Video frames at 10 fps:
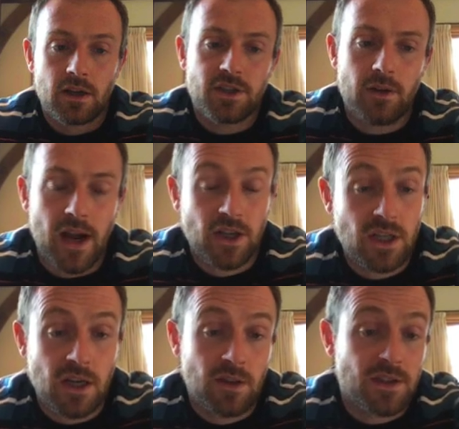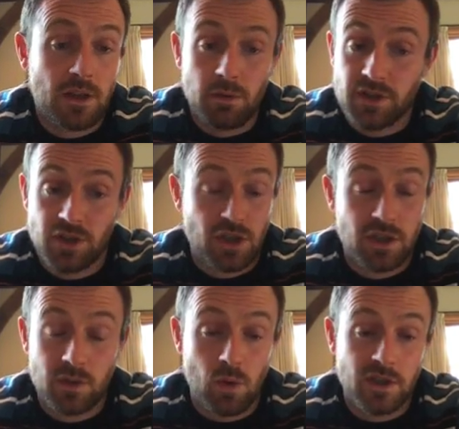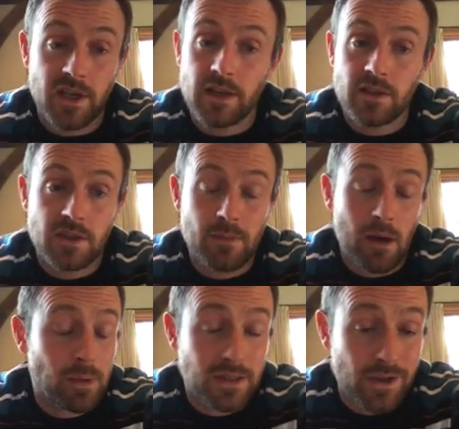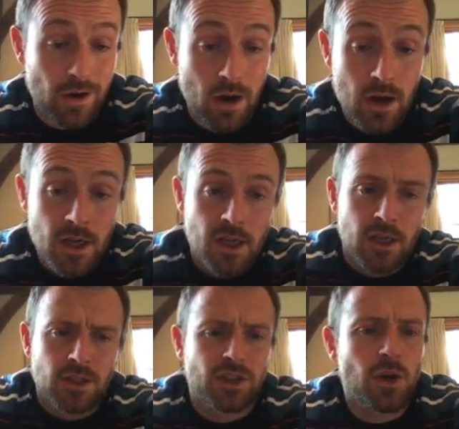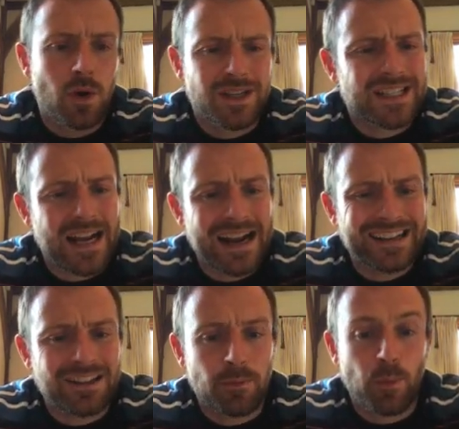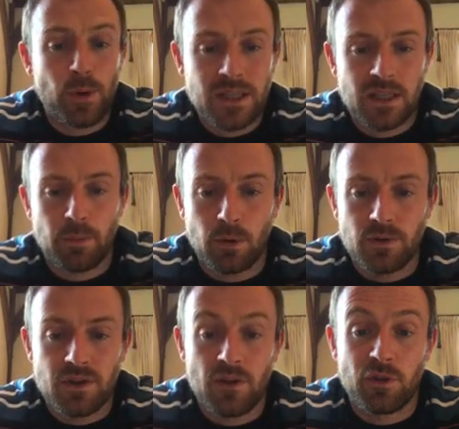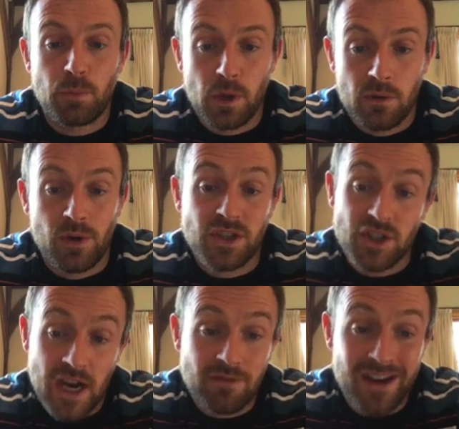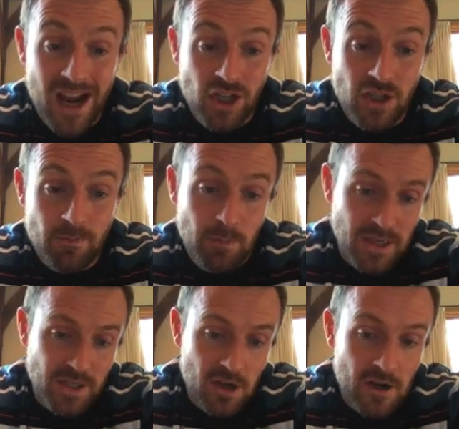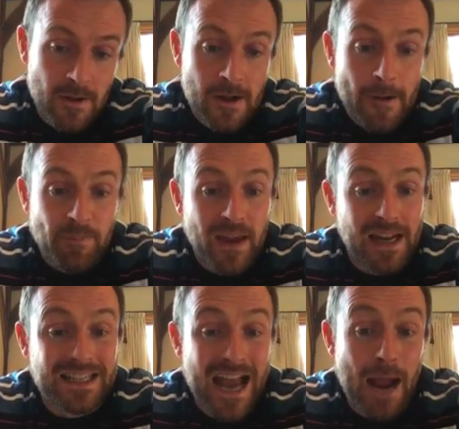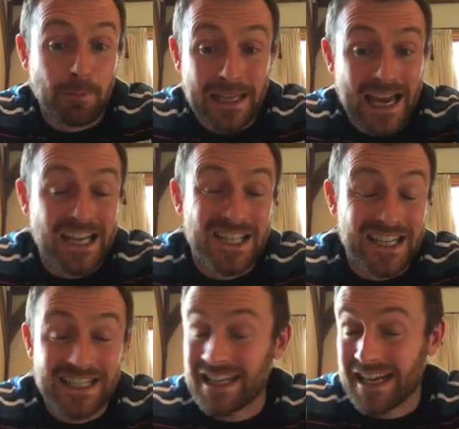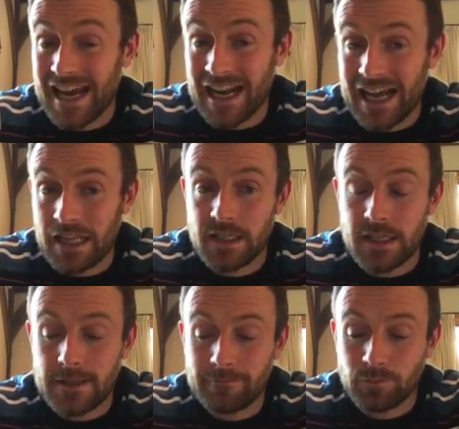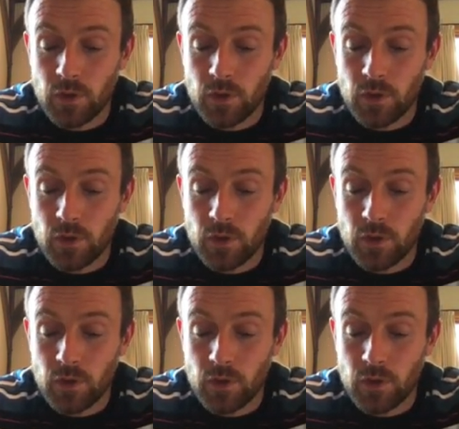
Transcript: So actually in the syllabus it's just this one sentence about PCR. Do you understand the principles of the polymerase chain reaction, PCR, and its application in DNA analysis?